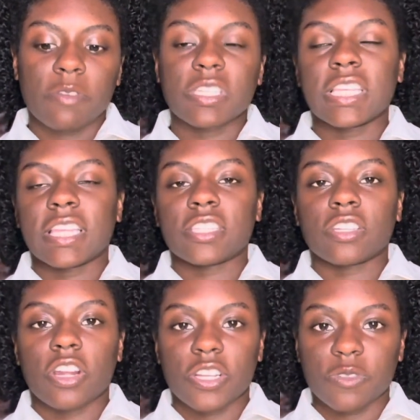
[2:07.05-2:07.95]
would say that's the
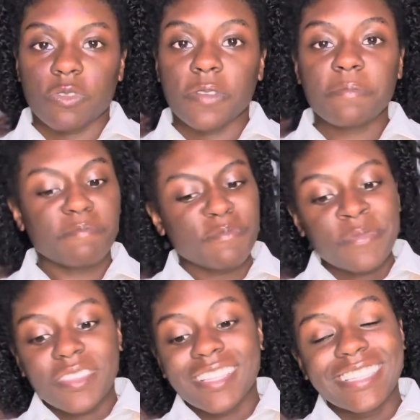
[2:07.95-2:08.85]
hardest one.
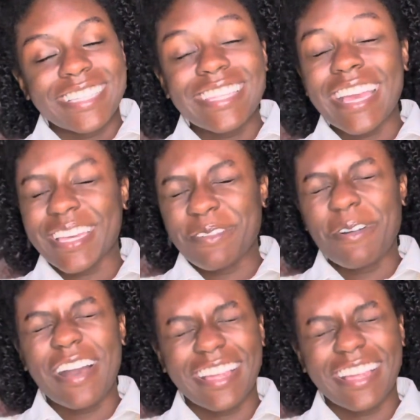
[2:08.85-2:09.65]
The second one